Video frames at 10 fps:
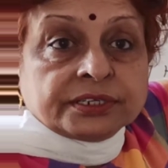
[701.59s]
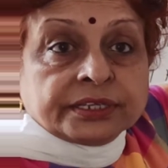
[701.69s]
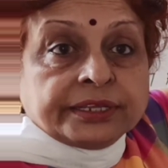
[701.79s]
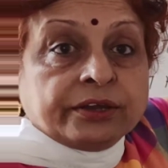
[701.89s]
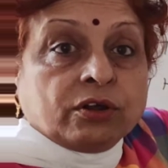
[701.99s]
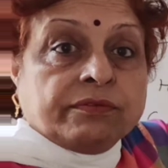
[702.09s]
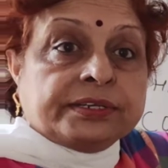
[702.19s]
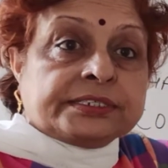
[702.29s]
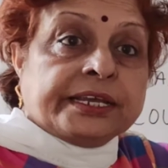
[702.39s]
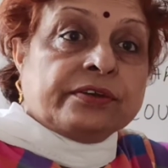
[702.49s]
They
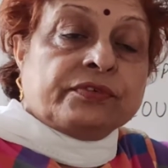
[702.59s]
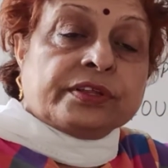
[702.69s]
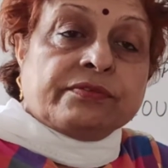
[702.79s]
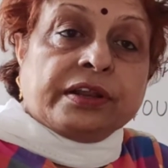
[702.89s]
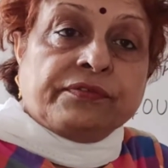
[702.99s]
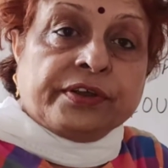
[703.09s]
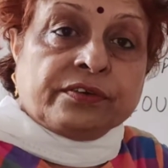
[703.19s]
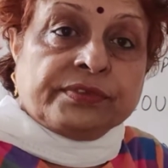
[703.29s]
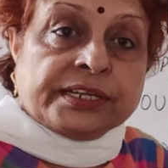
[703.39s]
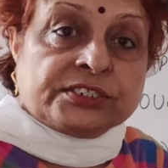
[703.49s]
always think for the welfare
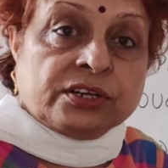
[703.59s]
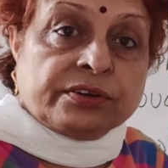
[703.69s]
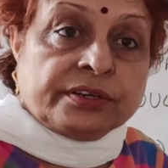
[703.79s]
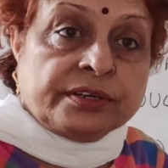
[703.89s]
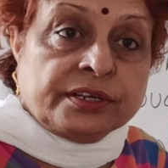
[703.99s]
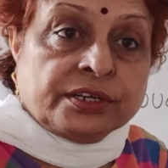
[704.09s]
of their children.